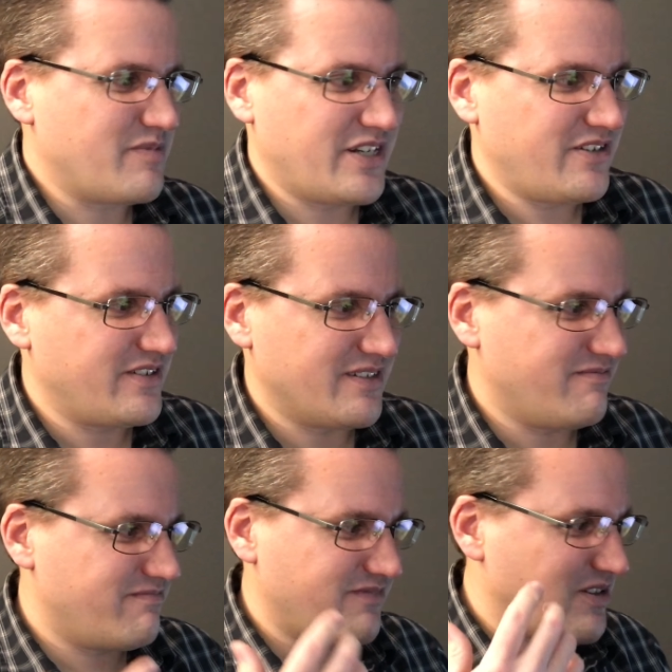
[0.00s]
I mean,
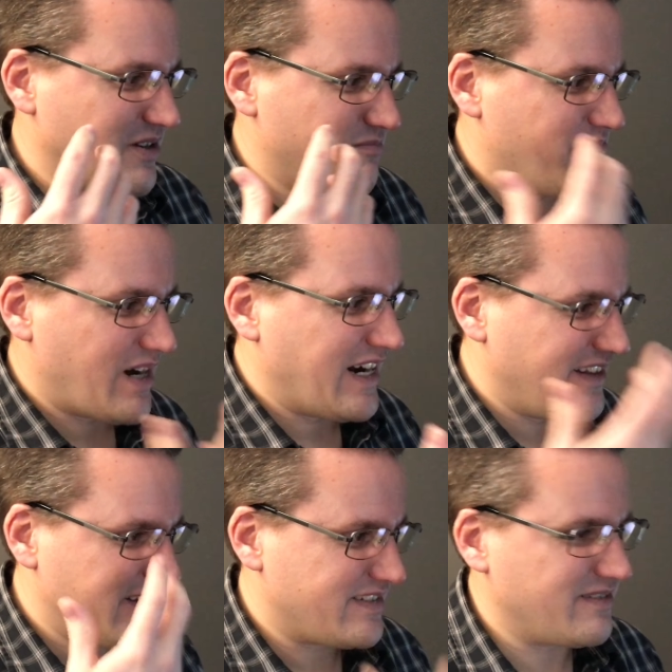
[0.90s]
you could buy
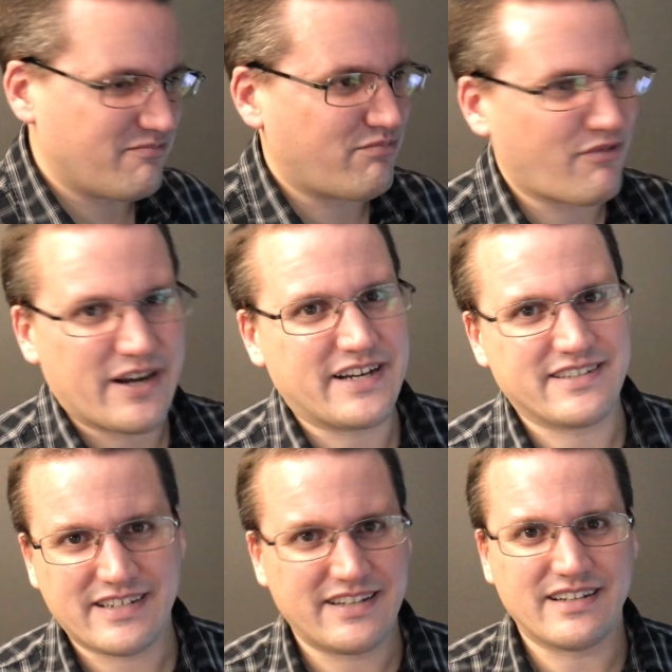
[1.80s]
this and break
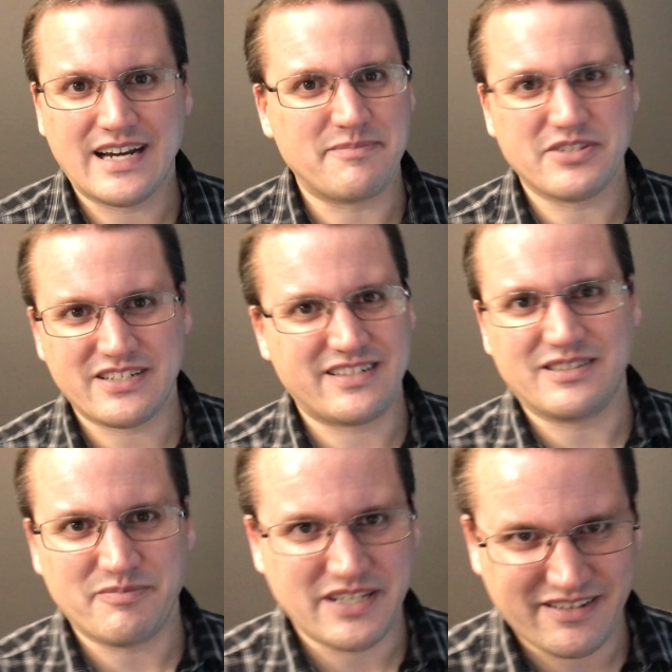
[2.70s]
it 10 times and
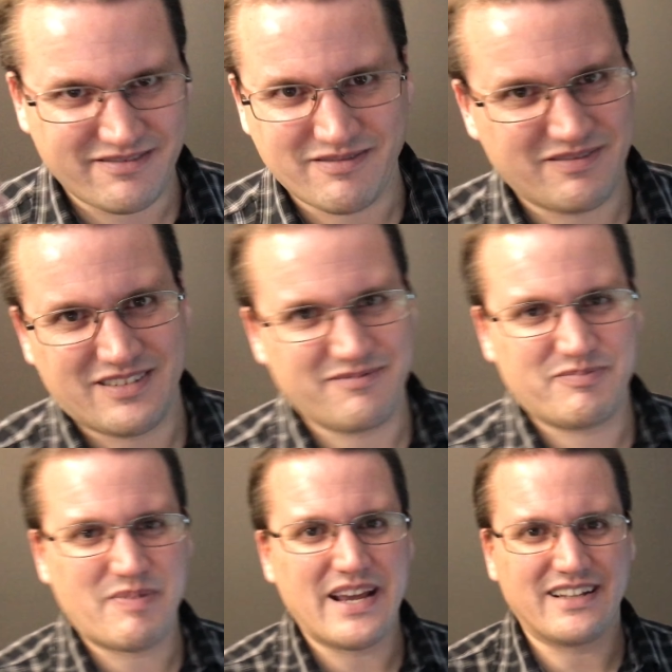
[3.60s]
still be
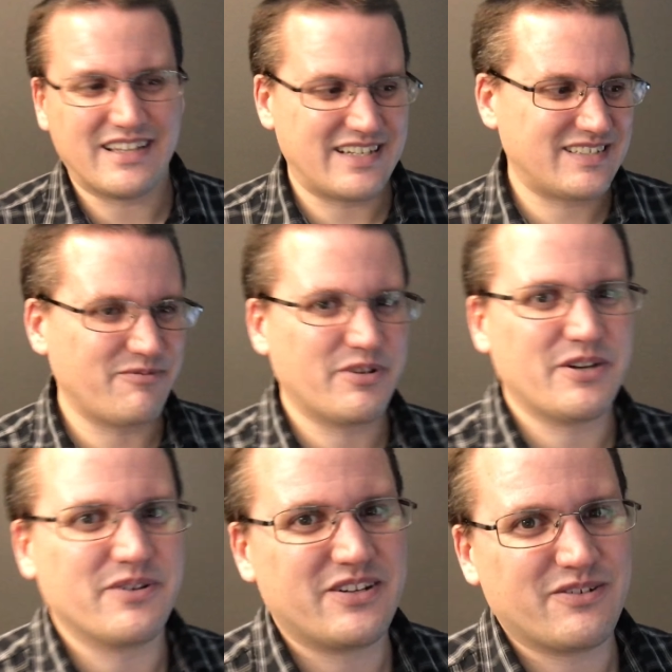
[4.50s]
paying less than what
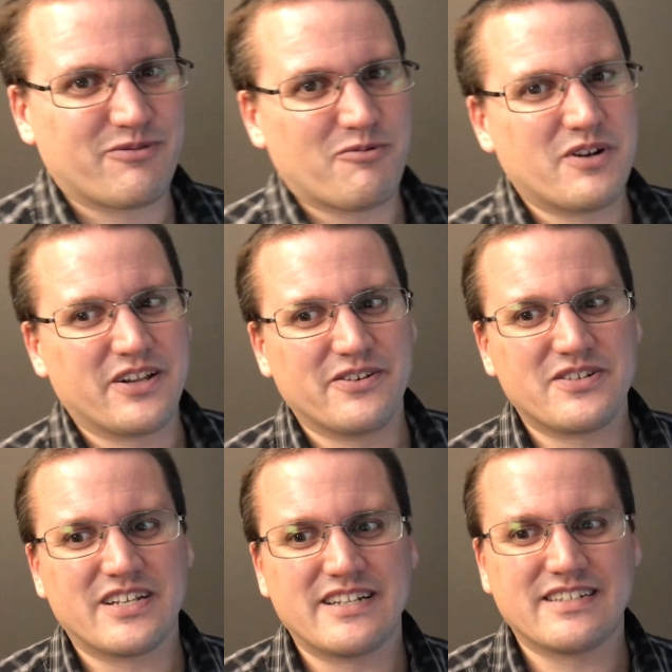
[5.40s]
you would do for one of
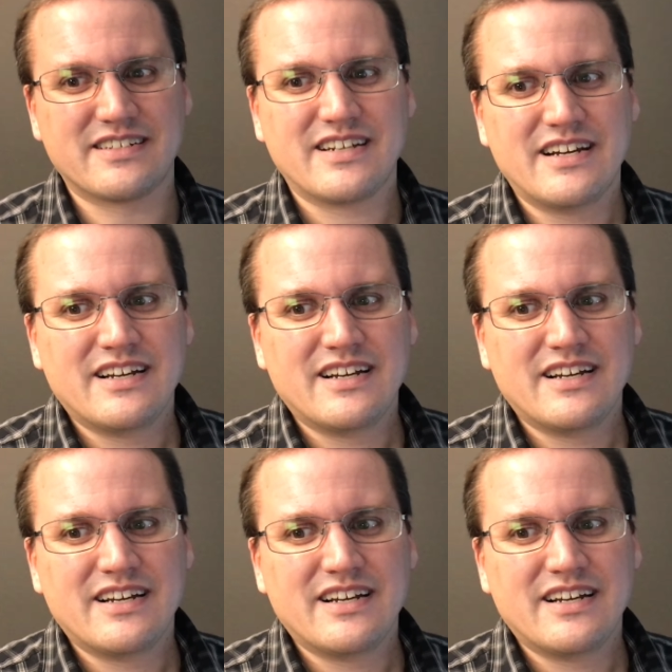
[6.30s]
those lenses.